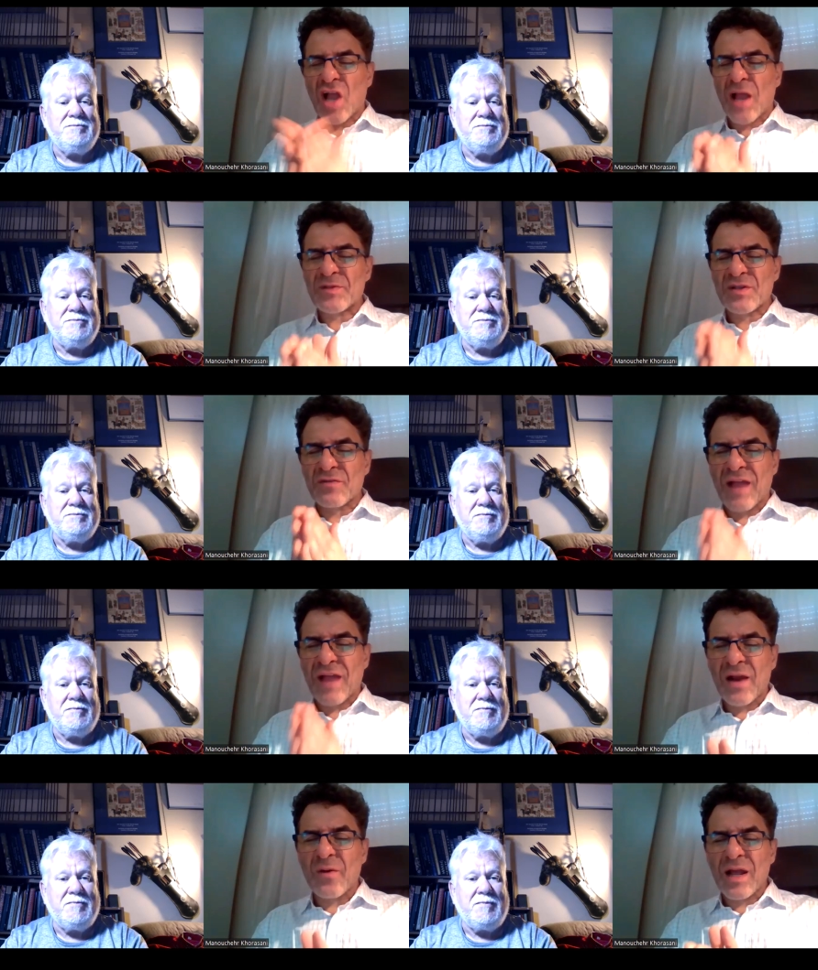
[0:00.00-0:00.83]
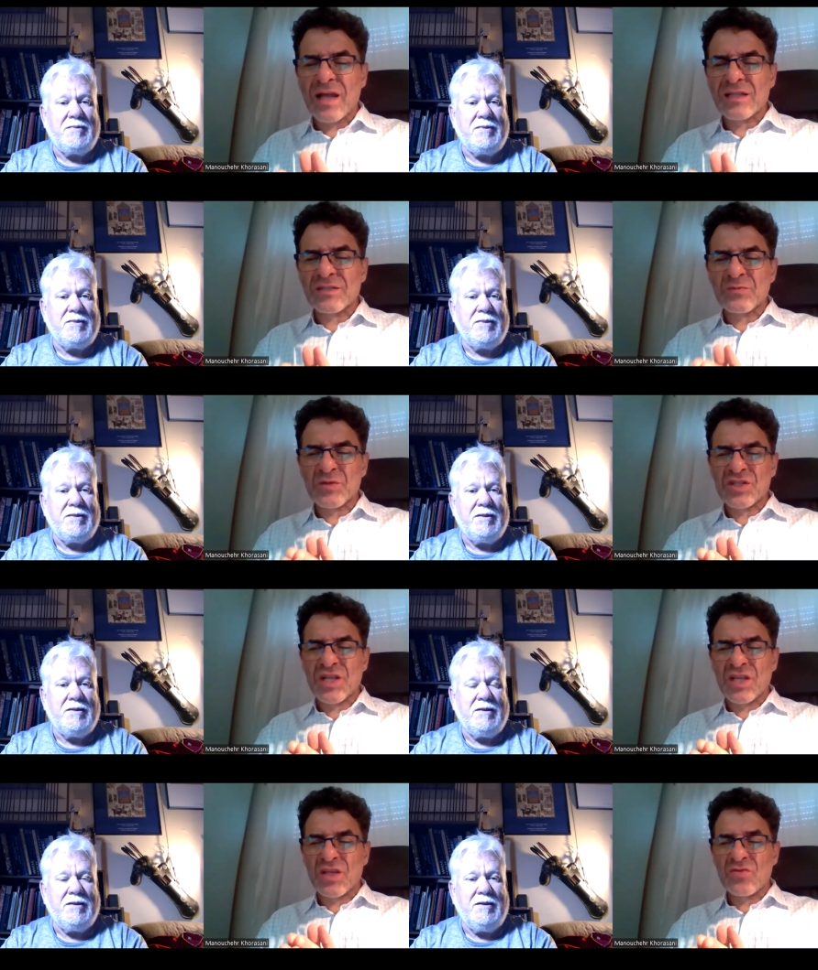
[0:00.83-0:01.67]
Speaker 1: types of arrowheads
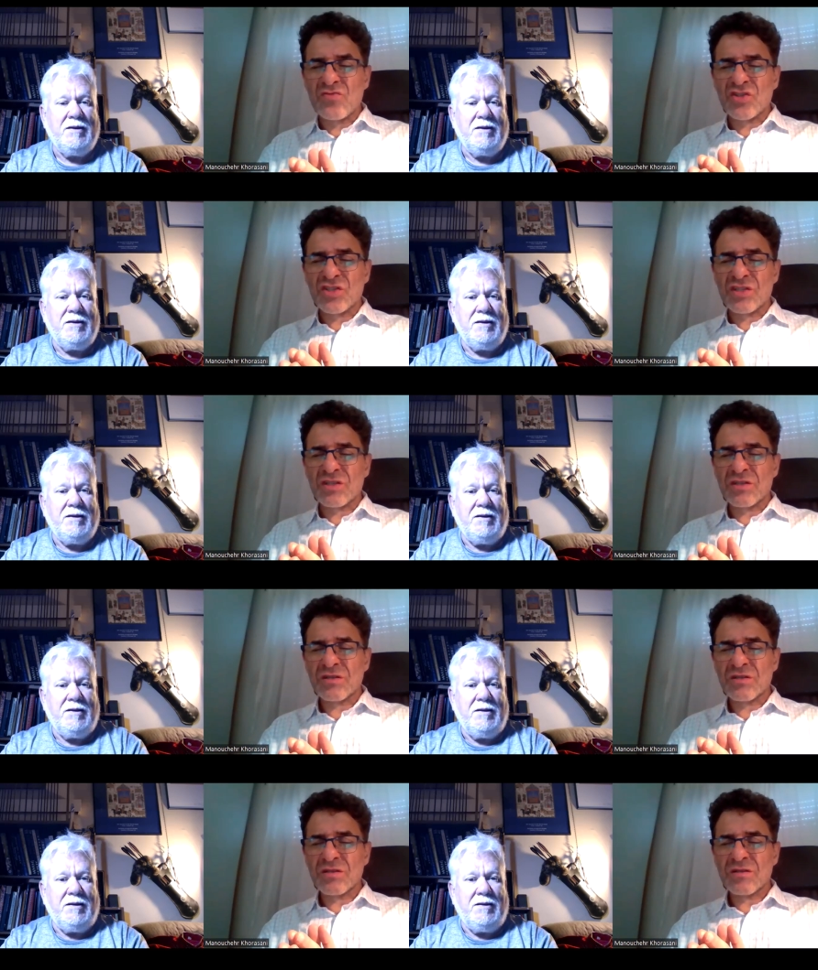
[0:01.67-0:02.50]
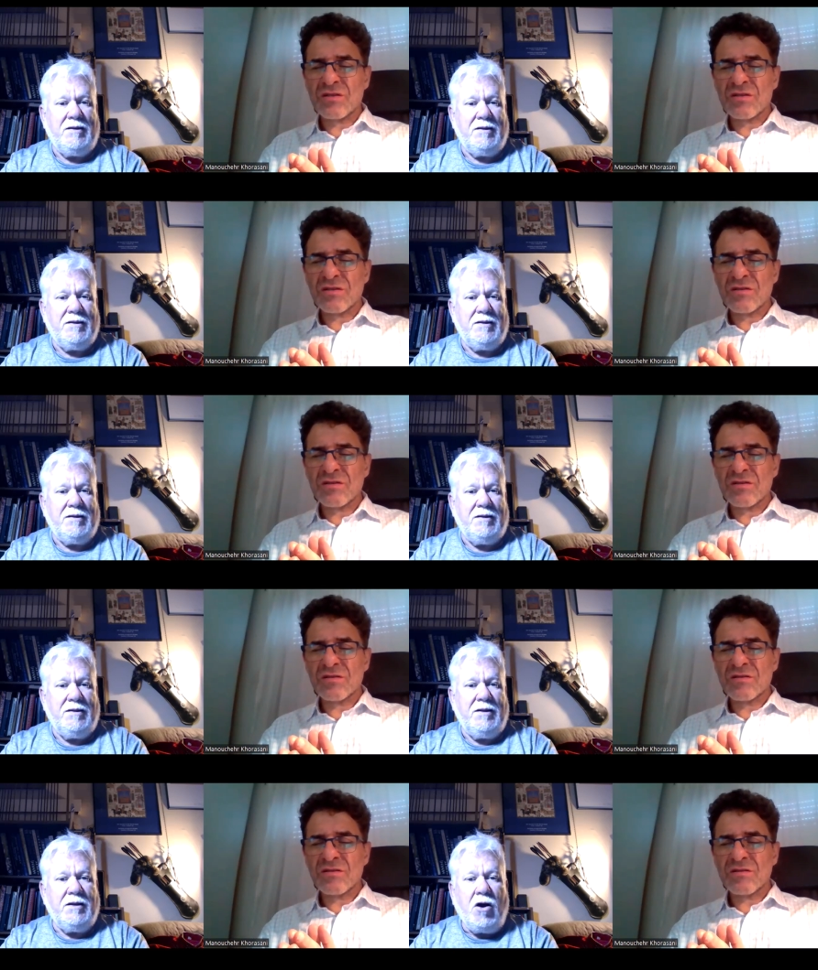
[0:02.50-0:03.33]
which they used?
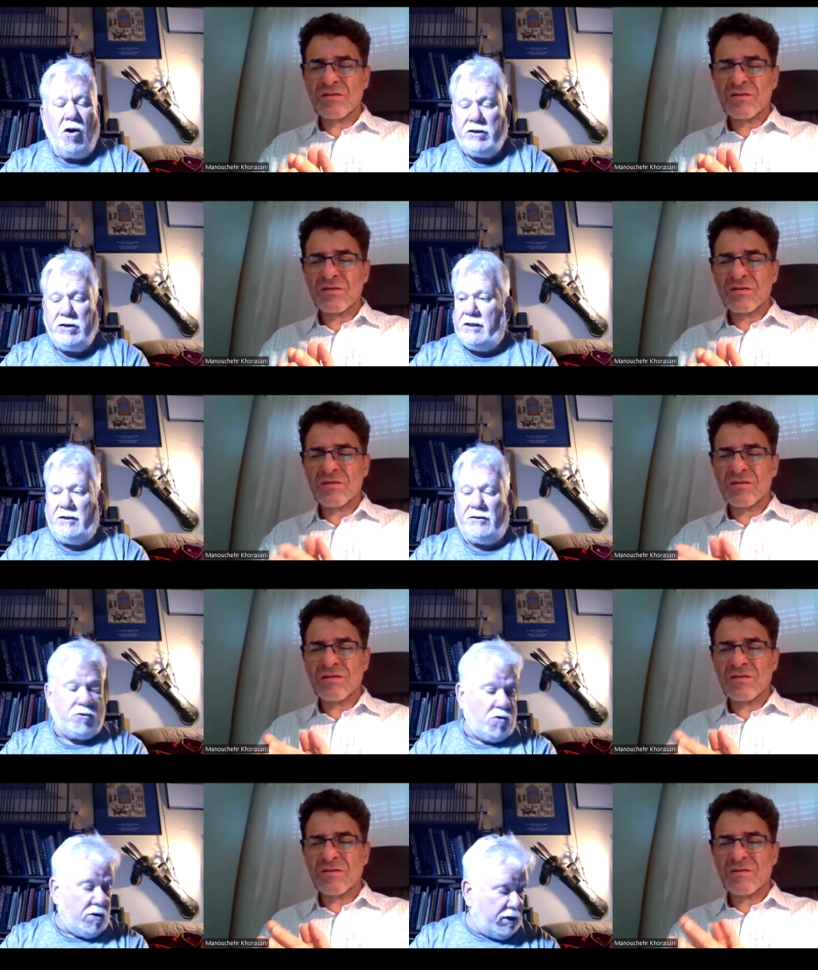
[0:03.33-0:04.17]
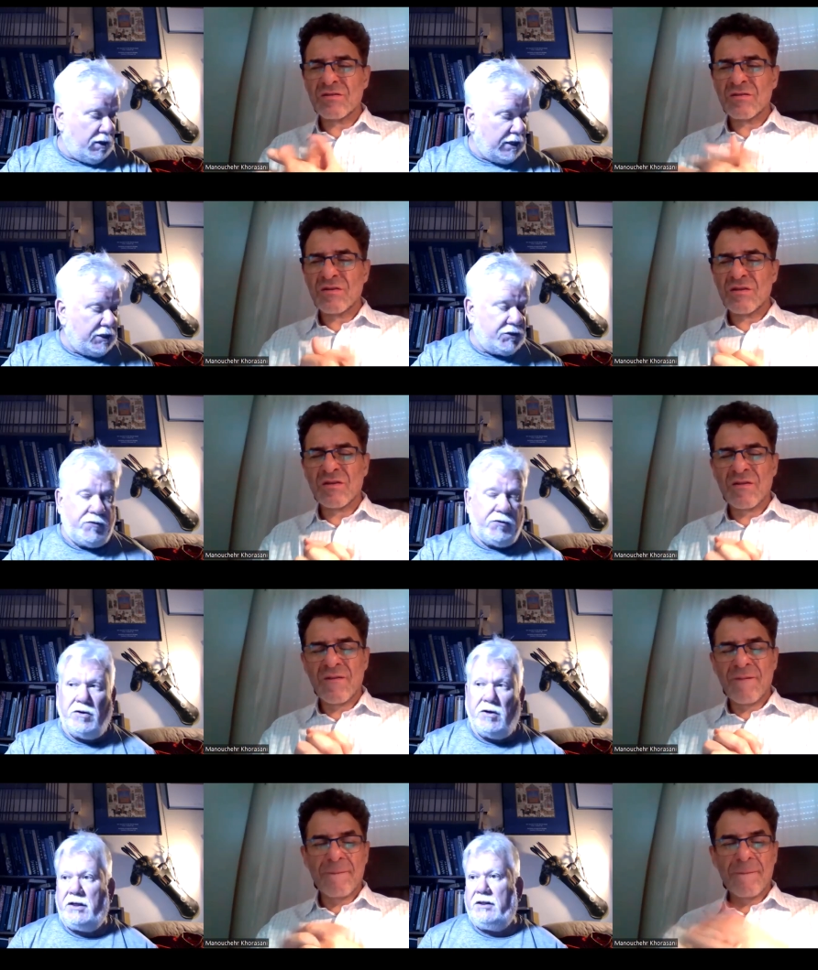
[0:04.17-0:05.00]
Speaker 2: Oh yeah, there's quite a large
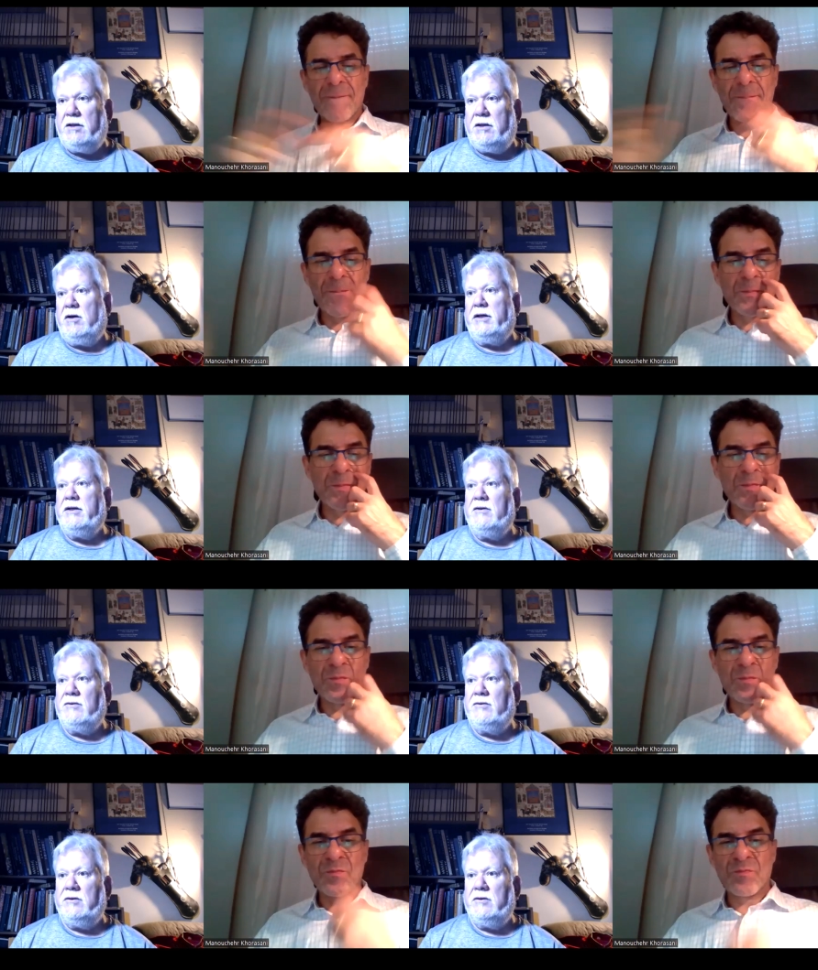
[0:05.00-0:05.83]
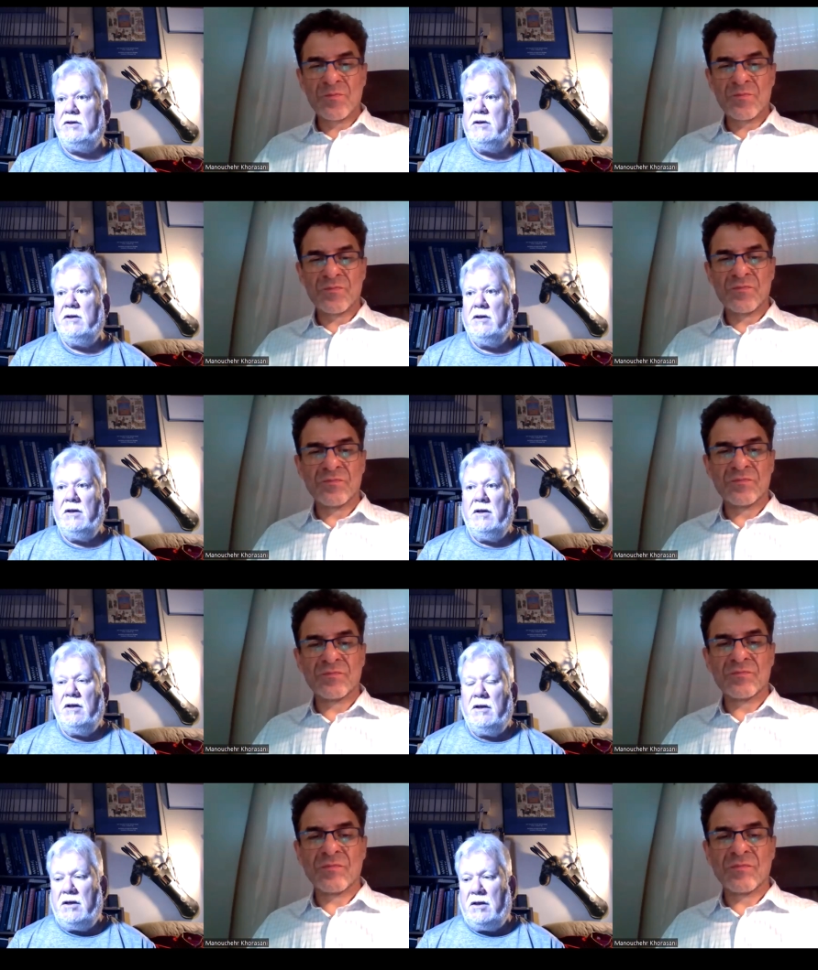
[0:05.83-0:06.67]
variety that I can see.
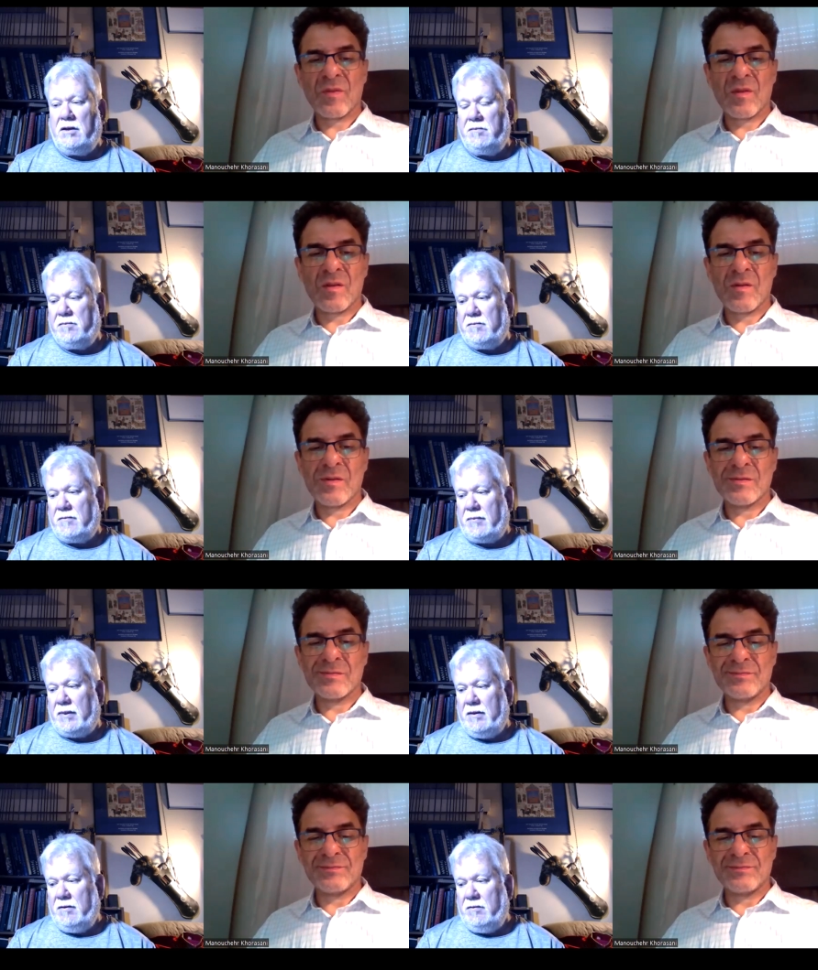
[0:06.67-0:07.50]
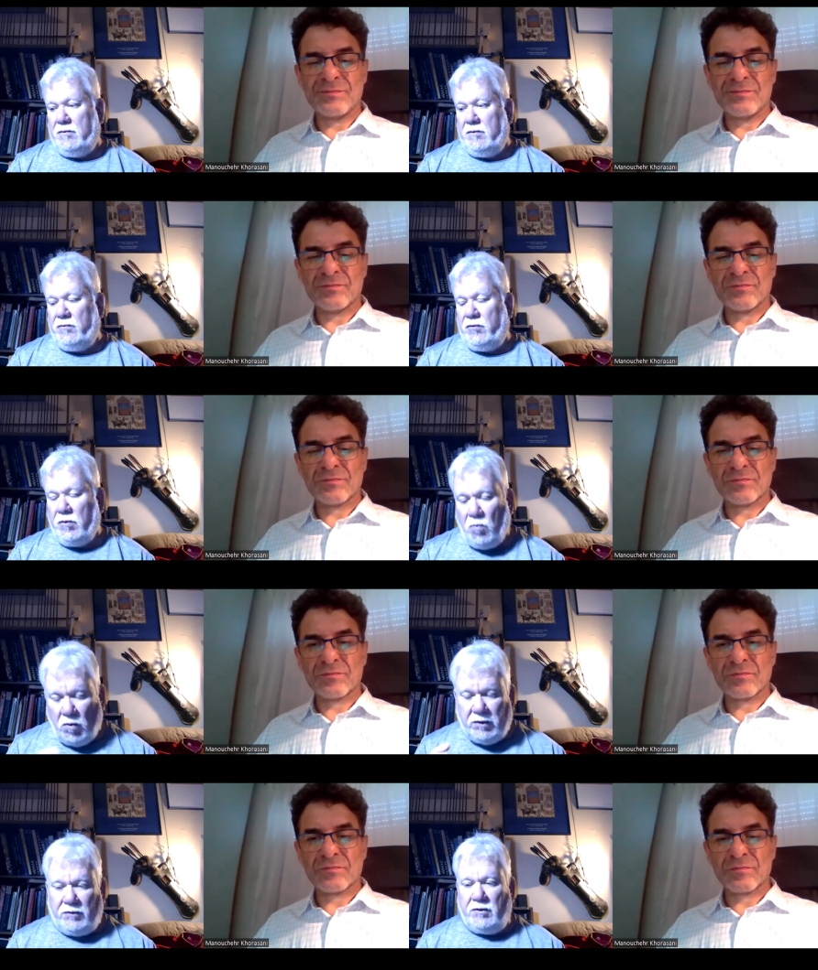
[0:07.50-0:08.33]
Um, from
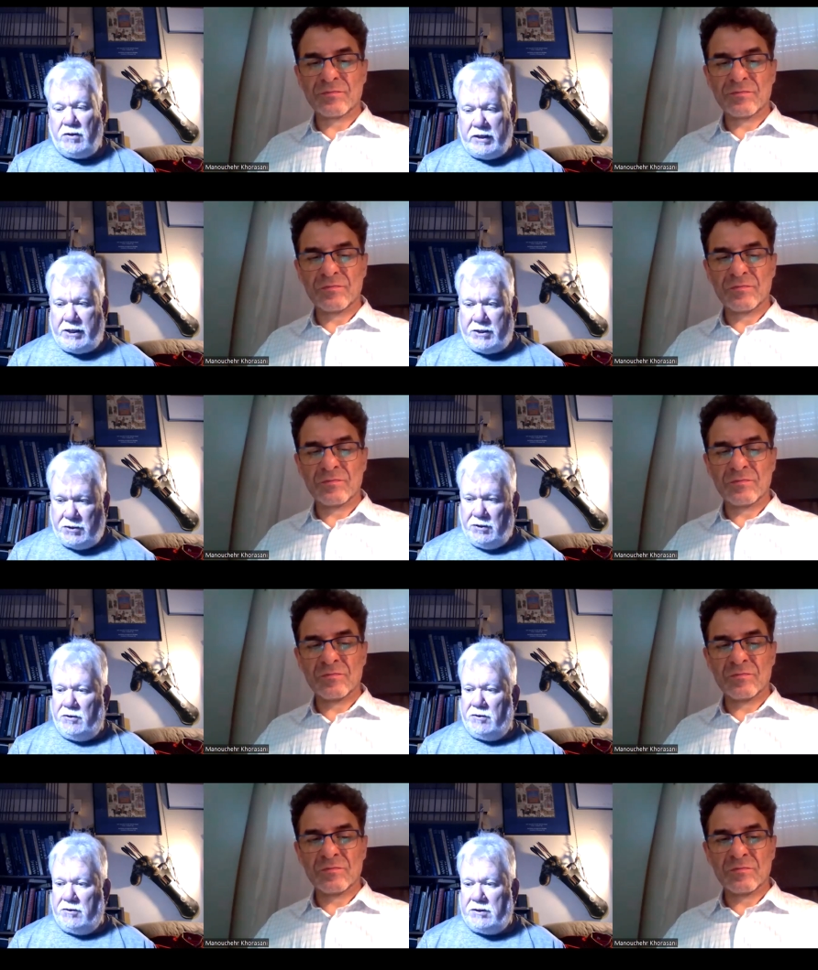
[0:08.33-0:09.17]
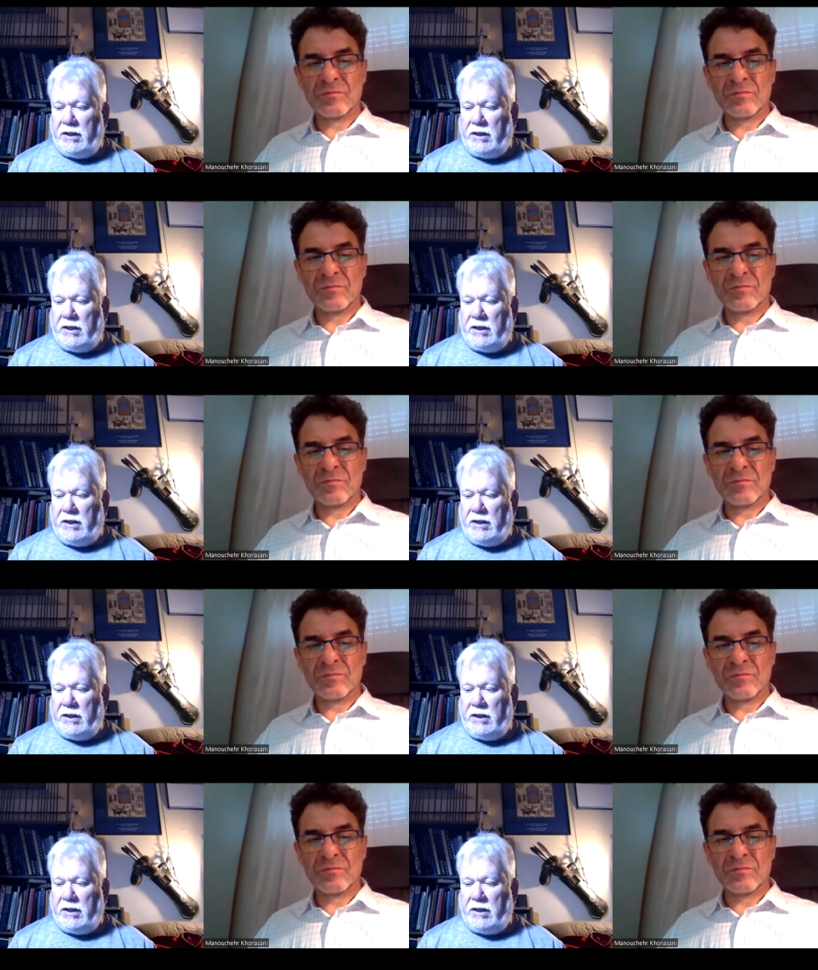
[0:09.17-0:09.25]
the ones that I actually got to